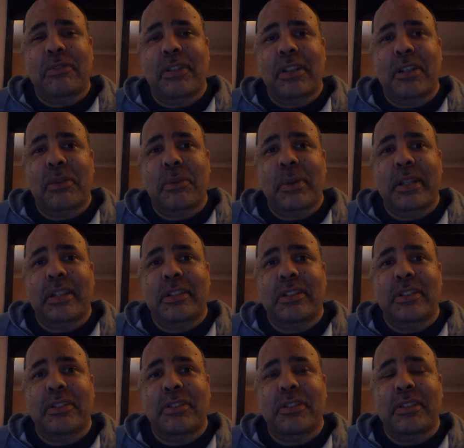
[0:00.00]
and find a way
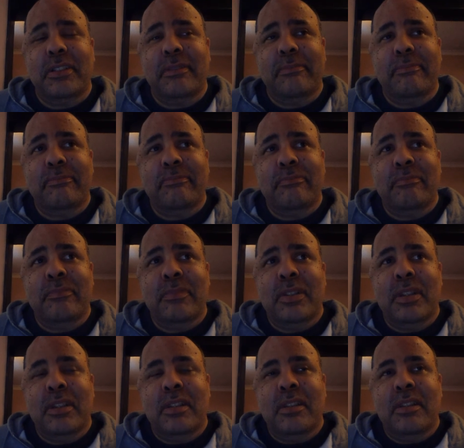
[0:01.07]
to do that.
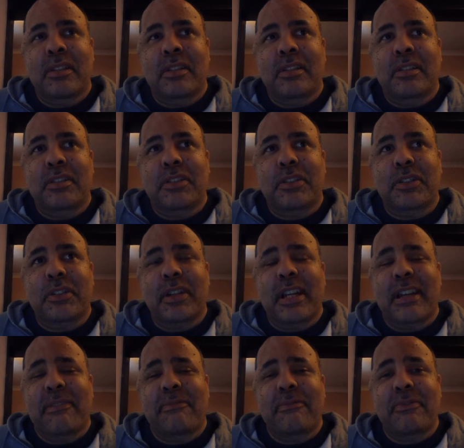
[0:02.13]
So
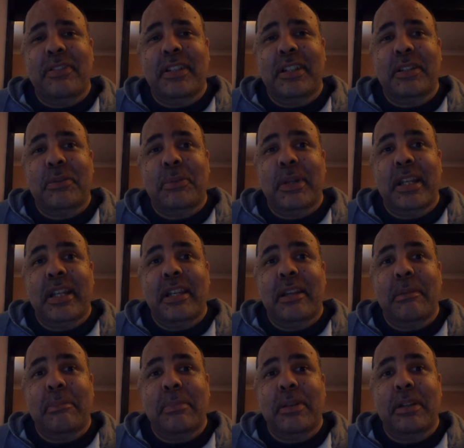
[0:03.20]
I haven't found a way
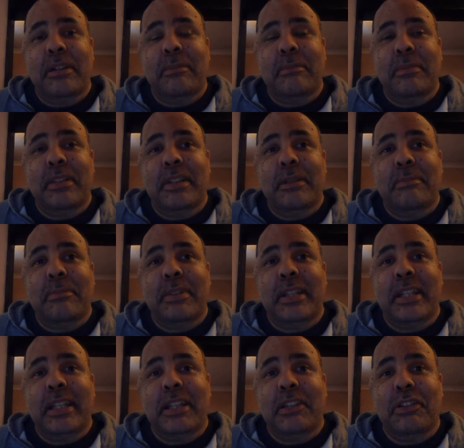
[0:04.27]
yet, but I'm
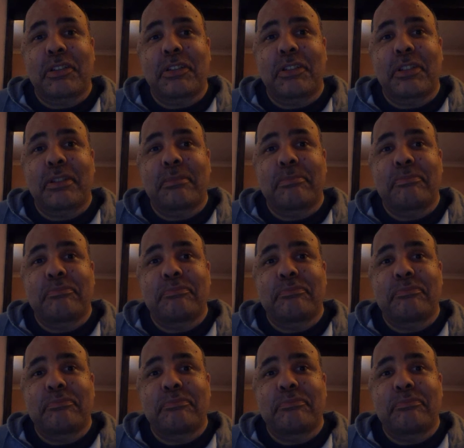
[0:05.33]
thinking on